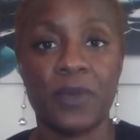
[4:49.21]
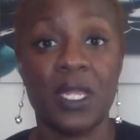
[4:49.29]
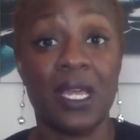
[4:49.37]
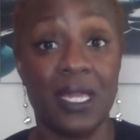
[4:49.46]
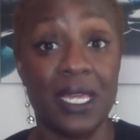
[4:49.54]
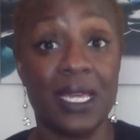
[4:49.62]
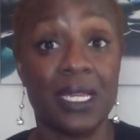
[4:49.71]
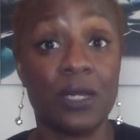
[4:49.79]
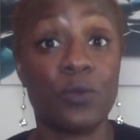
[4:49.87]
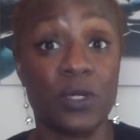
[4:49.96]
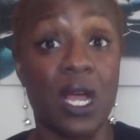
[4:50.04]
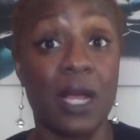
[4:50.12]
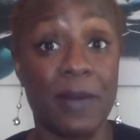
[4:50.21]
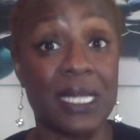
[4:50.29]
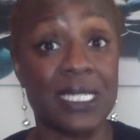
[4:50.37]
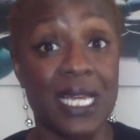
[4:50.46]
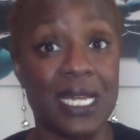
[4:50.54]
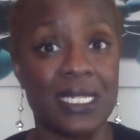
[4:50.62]
Again, we're talking
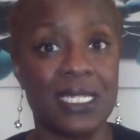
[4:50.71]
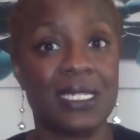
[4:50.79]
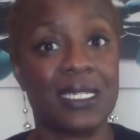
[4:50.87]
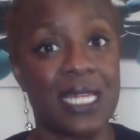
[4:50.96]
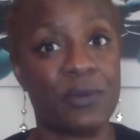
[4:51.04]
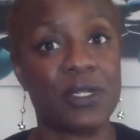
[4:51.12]
about touch. Today,